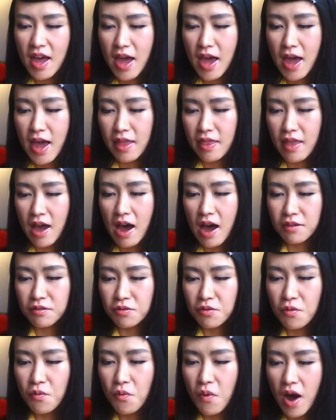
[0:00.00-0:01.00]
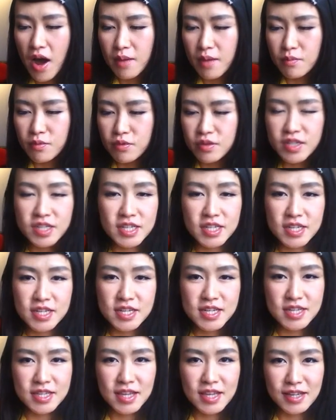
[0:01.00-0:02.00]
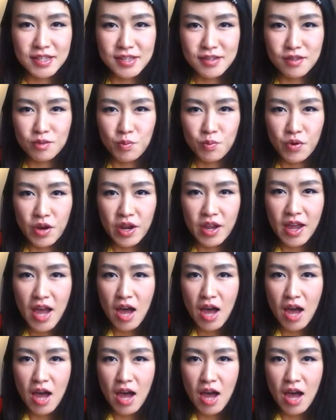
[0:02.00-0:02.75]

And I don't know why Muji doesn't bring